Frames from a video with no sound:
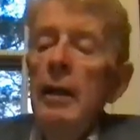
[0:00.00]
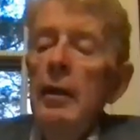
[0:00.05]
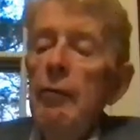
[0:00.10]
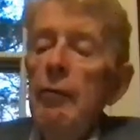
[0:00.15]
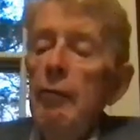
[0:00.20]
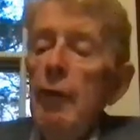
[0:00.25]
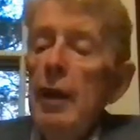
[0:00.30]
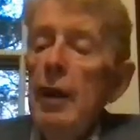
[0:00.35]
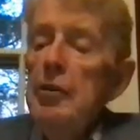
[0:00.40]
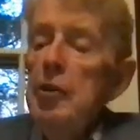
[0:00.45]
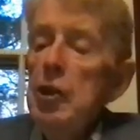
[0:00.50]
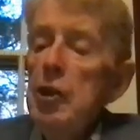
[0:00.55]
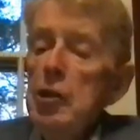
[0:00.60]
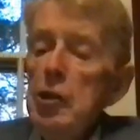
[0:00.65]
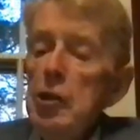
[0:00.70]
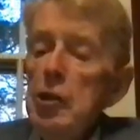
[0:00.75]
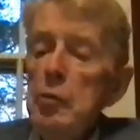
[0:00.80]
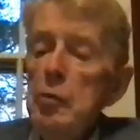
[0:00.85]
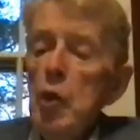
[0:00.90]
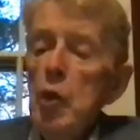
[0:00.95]
The fraction
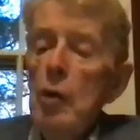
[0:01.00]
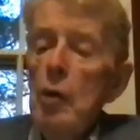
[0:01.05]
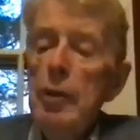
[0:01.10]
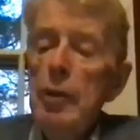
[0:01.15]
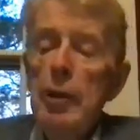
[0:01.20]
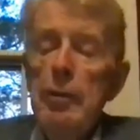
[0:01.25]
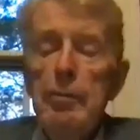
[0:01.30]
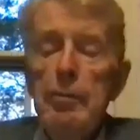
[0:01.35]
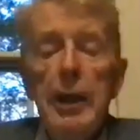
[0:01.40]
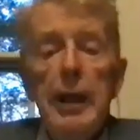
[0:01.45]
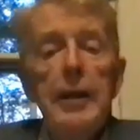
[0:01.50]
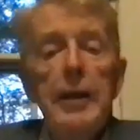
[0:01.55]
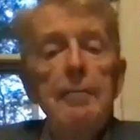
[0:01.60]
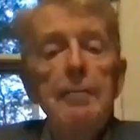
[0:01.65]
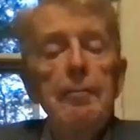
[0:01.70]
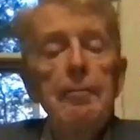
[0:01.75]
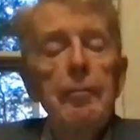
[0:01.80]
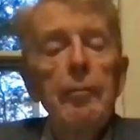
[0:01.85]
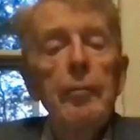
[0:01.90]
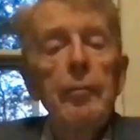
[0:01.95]
that's absorbed by the planet,
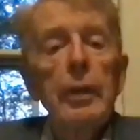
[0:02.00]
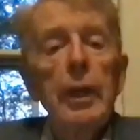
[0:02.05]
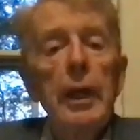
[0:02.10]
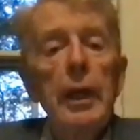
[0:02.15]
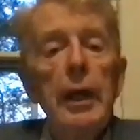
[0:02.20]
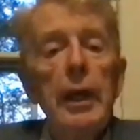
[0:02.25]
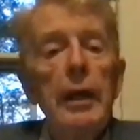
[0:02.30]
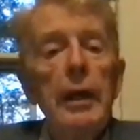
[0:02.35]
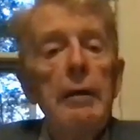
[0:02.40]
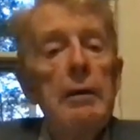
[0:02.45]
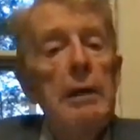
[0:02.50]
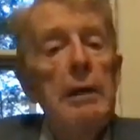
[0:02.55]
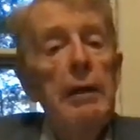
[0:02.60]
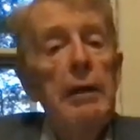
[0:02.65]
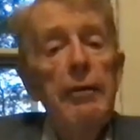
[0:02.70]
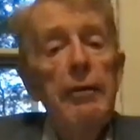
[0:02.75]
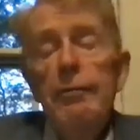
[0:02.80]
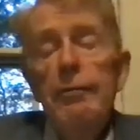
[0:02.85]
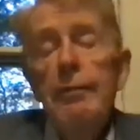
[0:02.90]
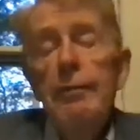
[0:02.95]

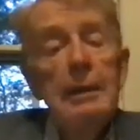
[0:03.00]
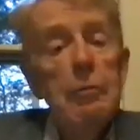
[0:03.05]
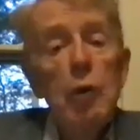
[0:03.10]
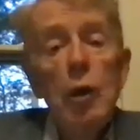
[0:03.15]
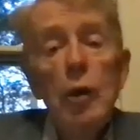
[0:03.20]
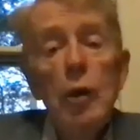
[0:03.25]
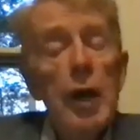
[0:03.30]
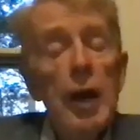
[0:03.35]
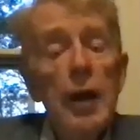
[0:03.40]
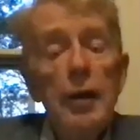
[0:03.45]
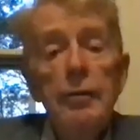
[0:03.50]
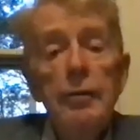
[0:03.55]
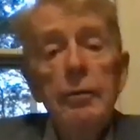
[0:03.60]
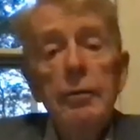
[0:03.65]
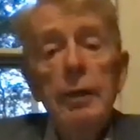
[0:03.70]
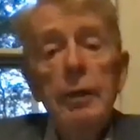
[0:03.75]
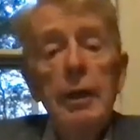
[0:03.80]
if it were not